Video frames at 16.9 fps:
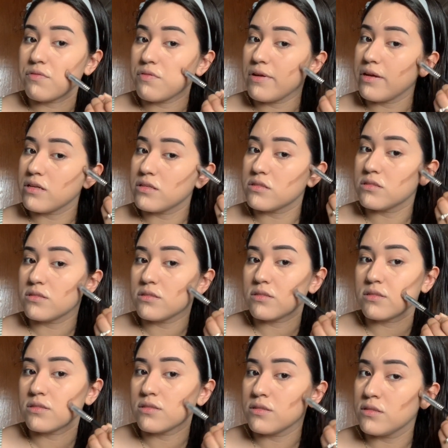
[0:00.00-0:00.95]
face.
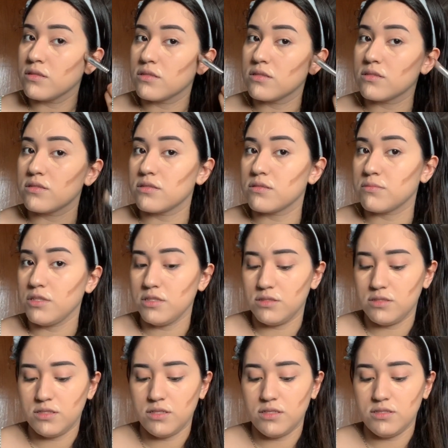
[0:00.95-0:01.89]
So I'm going
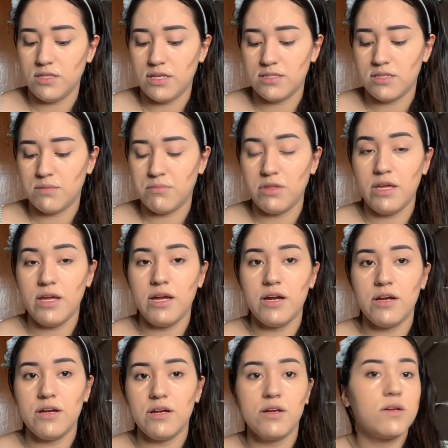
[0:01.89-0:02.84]
to take some
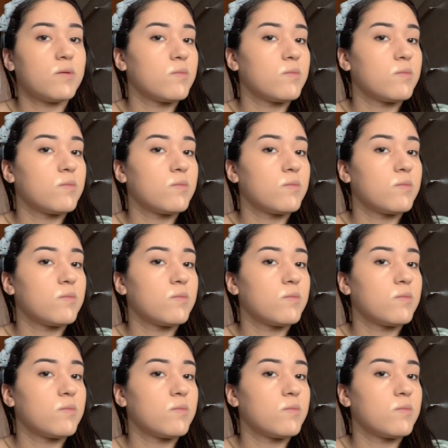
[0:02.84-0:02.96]
there.